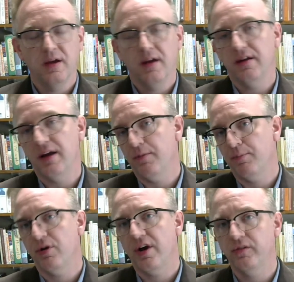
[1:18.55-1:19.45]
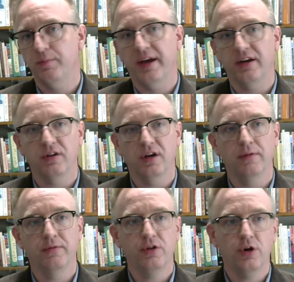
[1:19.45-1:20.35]
Now, the prospect
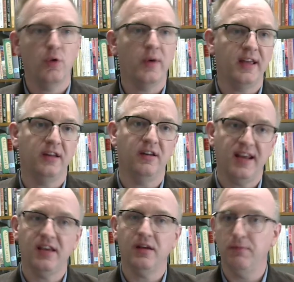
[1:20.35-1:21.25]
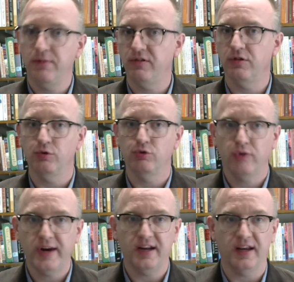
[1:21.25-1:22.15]
of co-ed naked physical
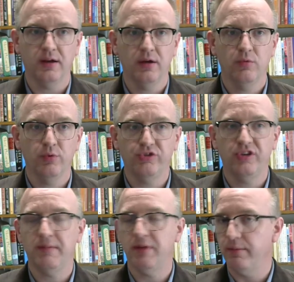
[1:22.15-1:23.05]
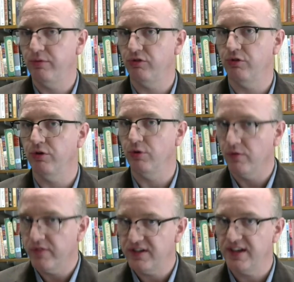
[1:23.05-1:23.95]
training will seem absurd
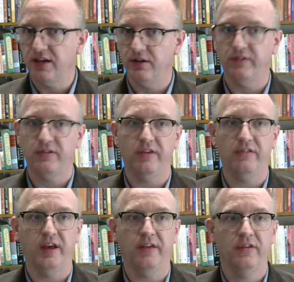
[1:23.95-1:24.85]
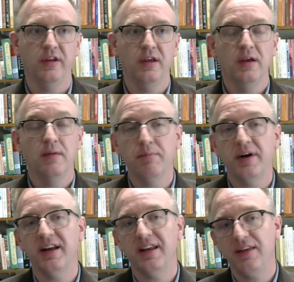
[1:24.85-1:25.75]
or ridiculous, he says,
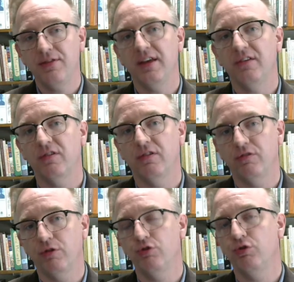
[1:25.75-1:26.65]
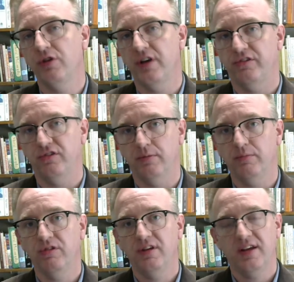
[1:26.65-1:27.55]
but he thinks social
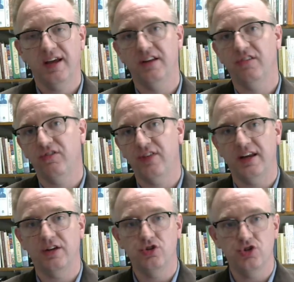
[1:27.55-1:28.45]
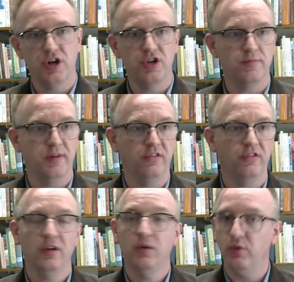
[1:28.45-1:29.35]
customs and aesthetic
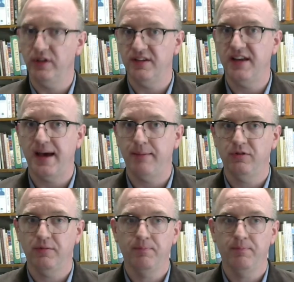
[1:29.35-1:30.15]
judgments will adapt.